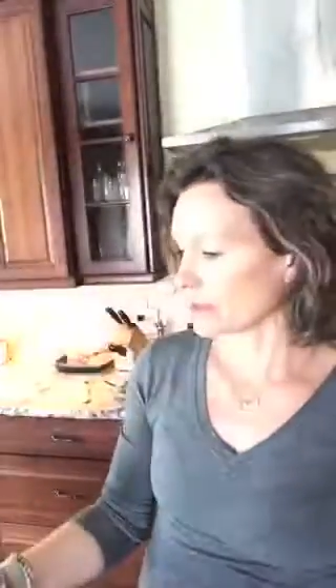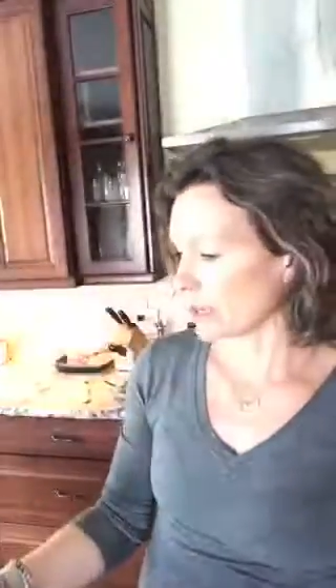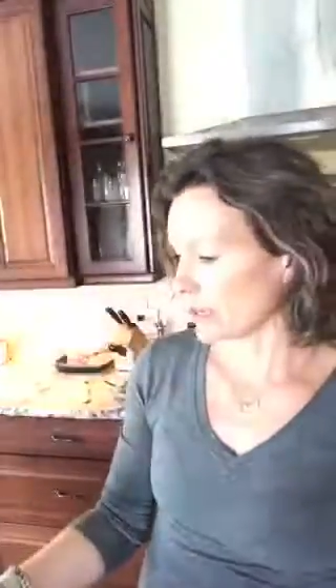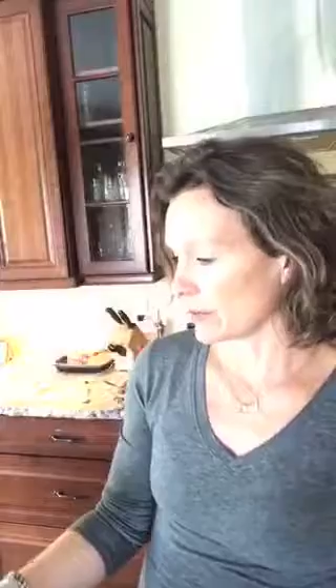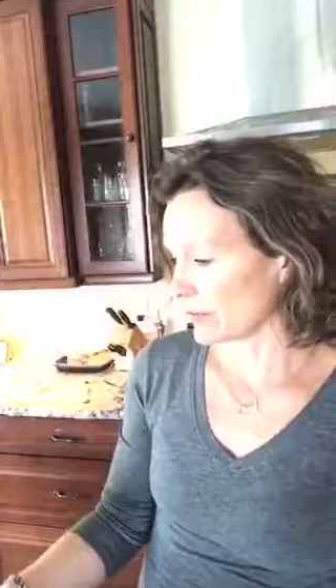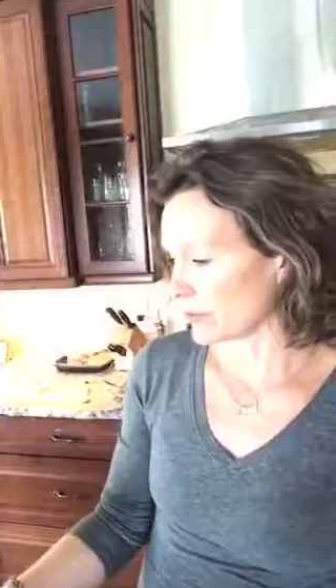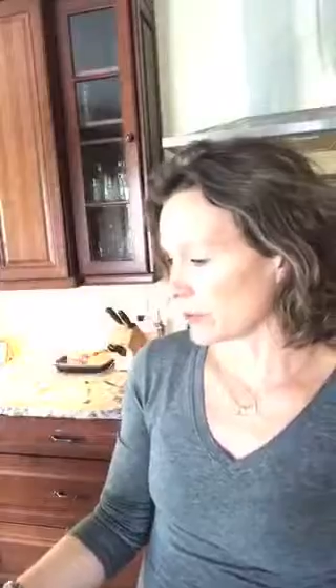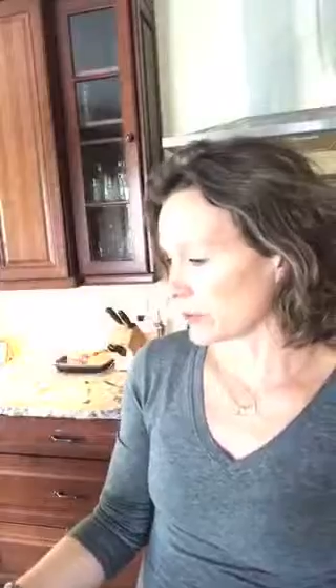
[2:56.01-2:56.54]

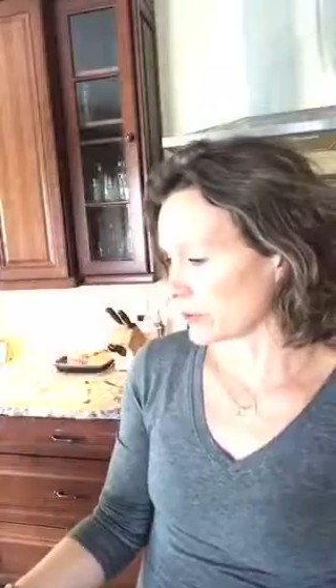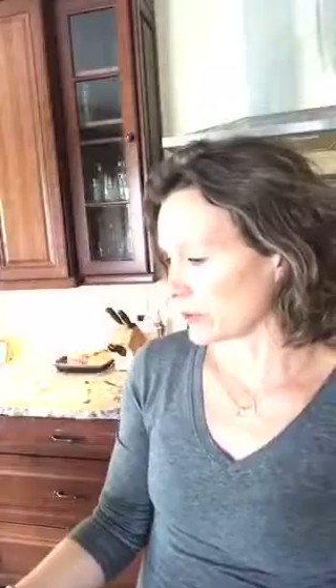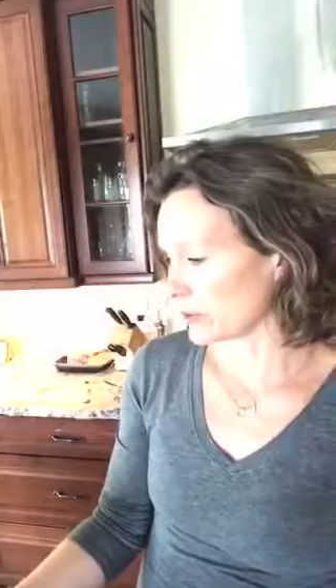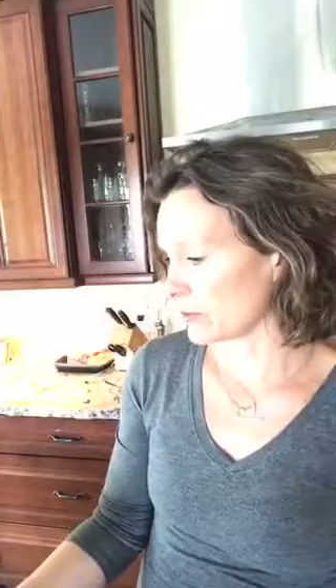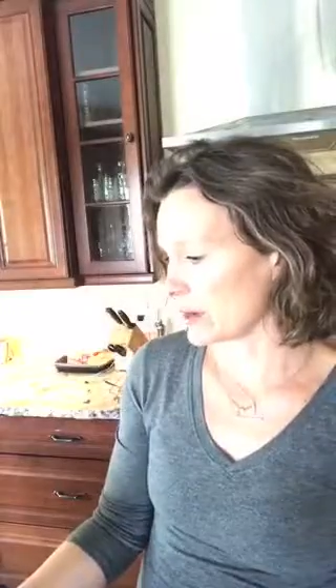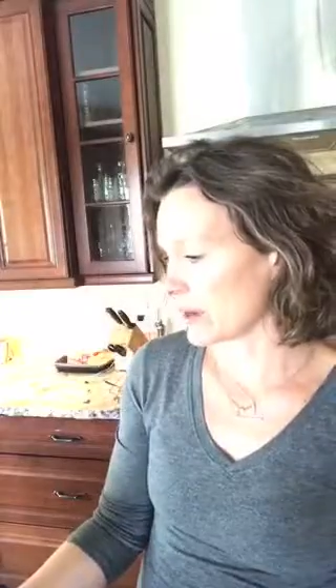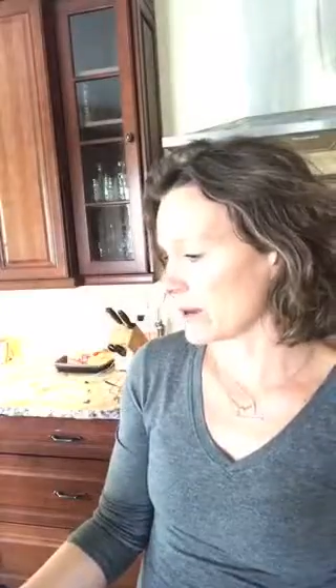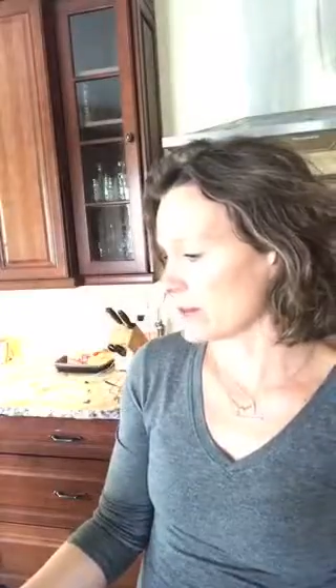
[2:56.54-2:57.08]
came in pretty
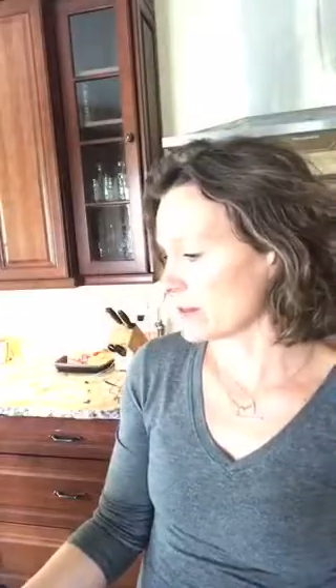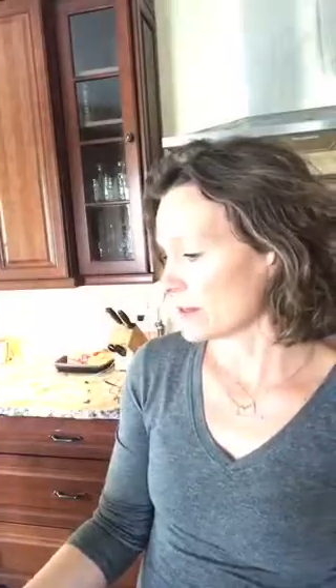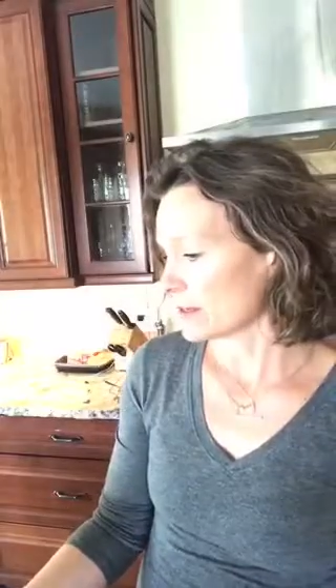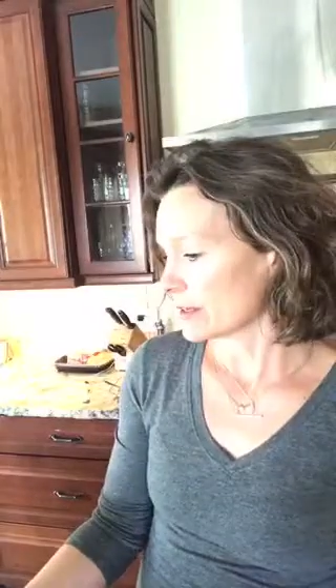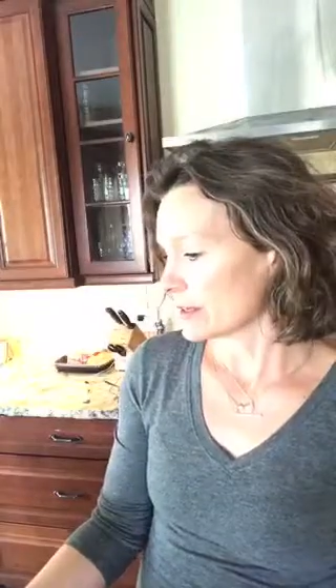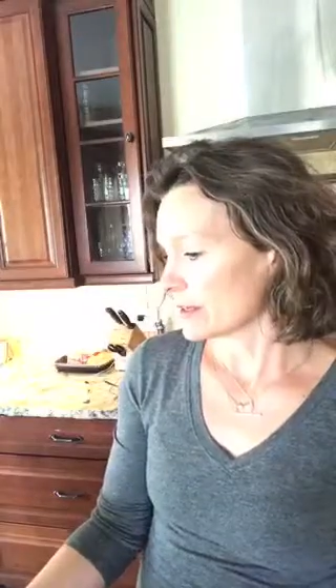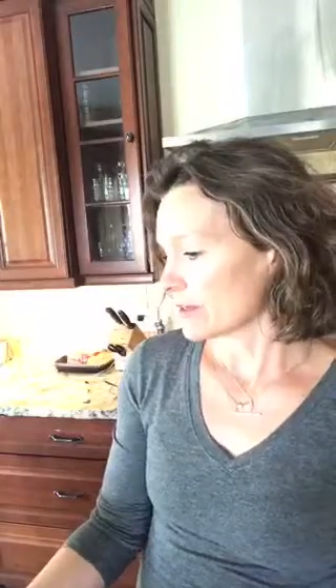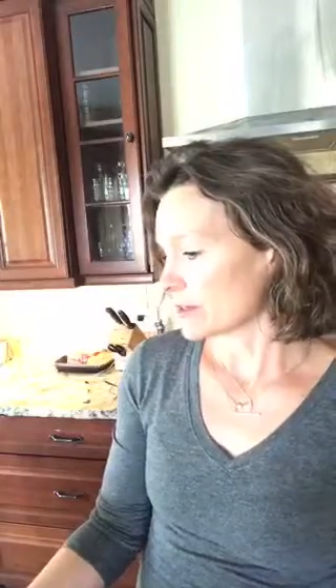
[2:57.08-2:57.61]
well.
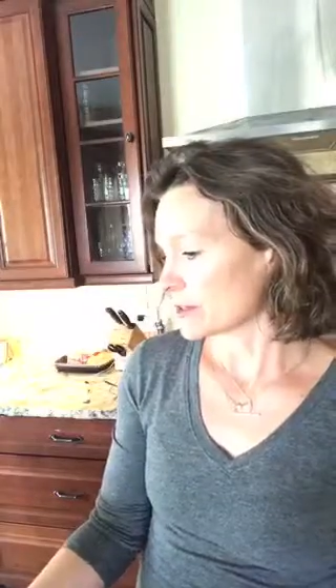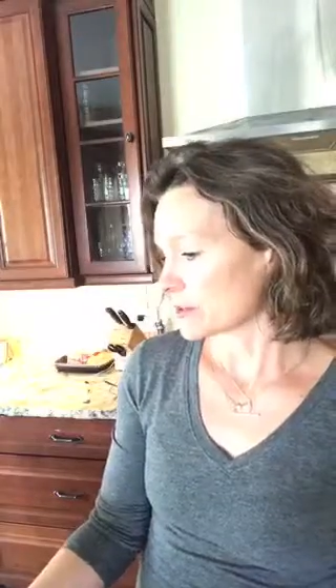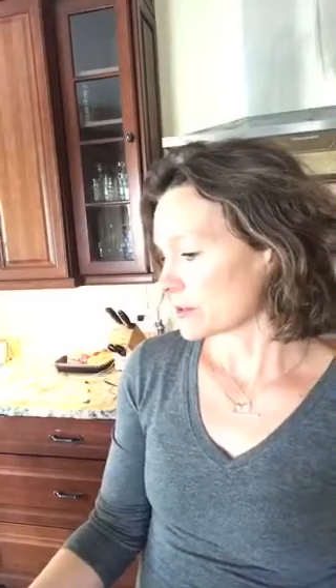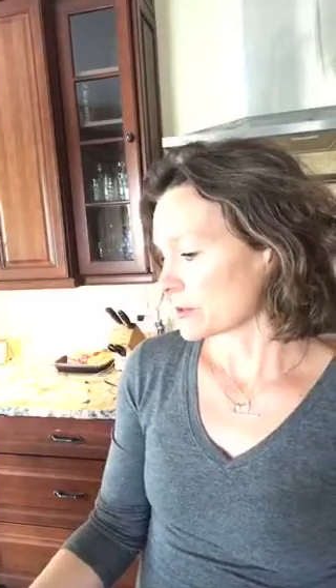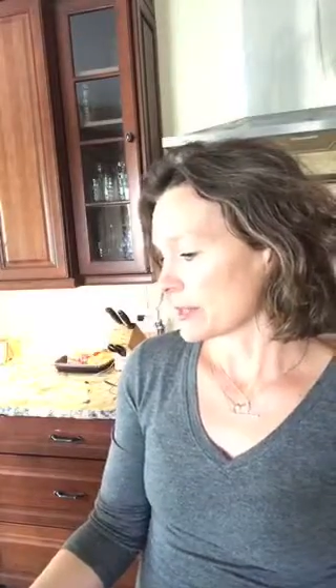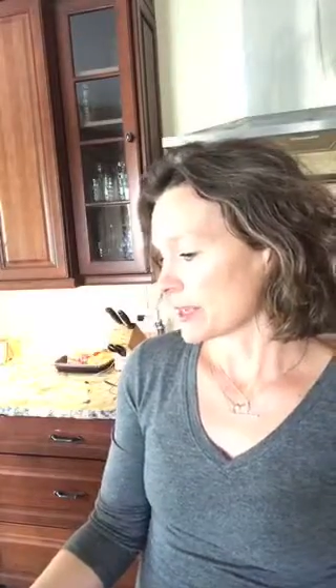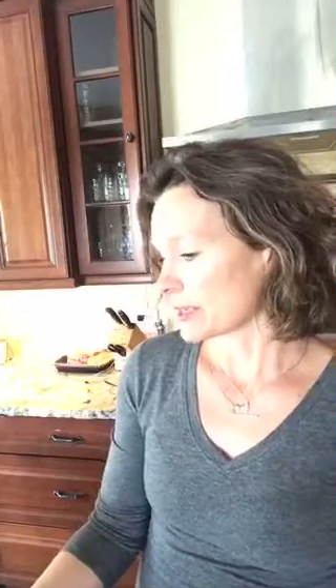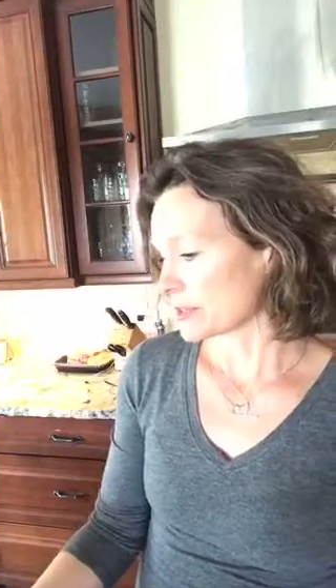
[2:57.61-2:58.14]
This
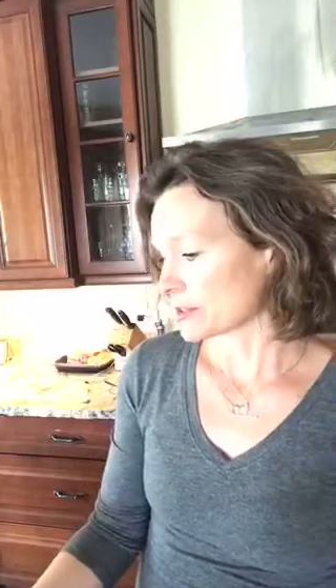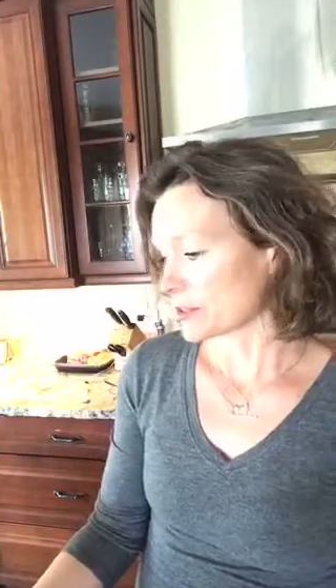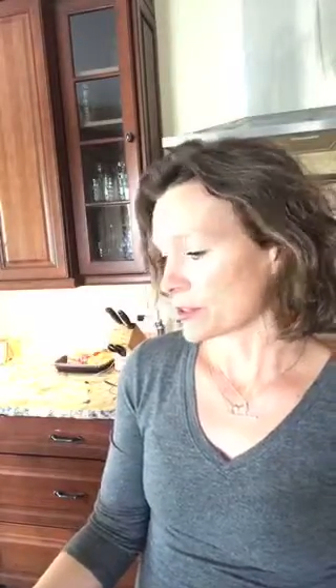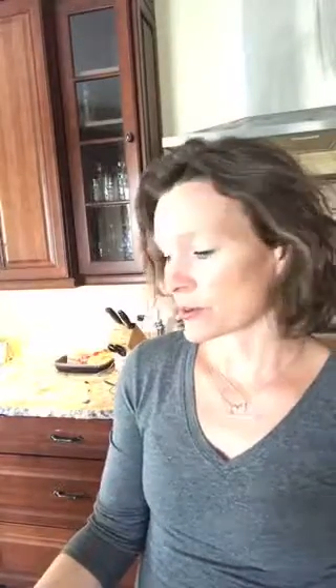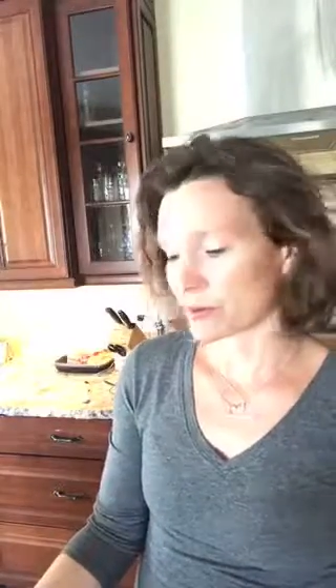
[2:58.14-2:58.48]
one has